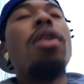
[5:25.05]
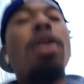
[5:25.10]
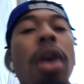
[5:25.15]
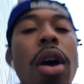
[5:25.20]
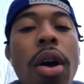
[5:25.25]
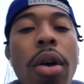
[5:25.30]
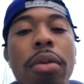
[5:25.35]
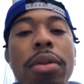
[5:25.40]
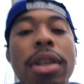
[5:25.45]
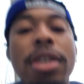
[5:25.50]

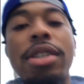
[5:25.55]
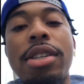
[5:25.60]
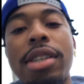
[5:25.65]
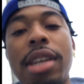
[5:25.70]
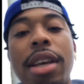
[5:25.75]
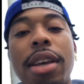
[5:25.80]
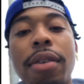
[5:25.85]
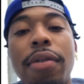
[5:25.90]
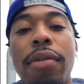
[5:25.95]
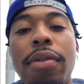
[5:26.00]
Oh, the
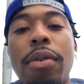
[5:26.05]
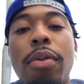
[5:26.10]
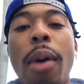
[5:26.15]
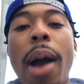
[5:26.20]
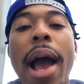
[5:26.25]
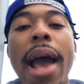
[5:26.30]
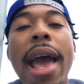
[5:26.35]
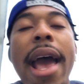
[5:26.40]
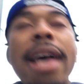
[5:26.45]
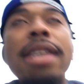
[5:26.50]
shift.
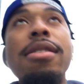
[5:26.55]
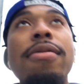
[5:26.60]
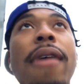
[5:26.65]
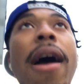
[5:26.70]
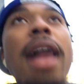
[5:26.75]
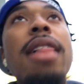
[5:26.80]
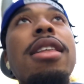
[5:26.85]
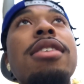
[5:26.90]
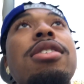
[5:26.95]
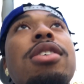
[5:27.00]
Why has
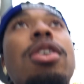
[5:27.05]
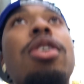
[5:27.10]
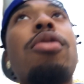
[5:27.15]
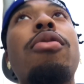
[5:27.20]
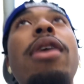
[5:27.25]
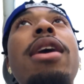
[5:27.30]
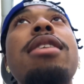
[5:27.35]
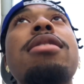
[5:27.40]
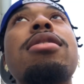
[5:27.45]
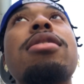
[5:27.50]
violence
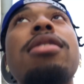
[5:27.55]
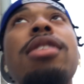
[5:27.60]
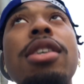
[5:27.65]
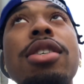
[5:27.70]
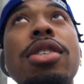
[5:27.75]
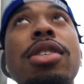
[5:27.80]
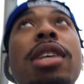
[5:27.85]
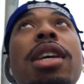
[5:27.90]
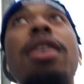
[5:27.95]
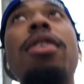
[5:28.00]
increased? The
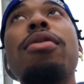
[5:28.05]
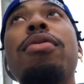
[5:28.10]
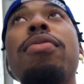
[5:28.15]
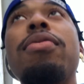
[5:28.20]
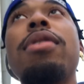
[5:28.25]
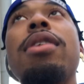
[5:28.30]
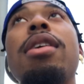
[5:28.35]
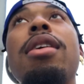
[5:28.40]
shift.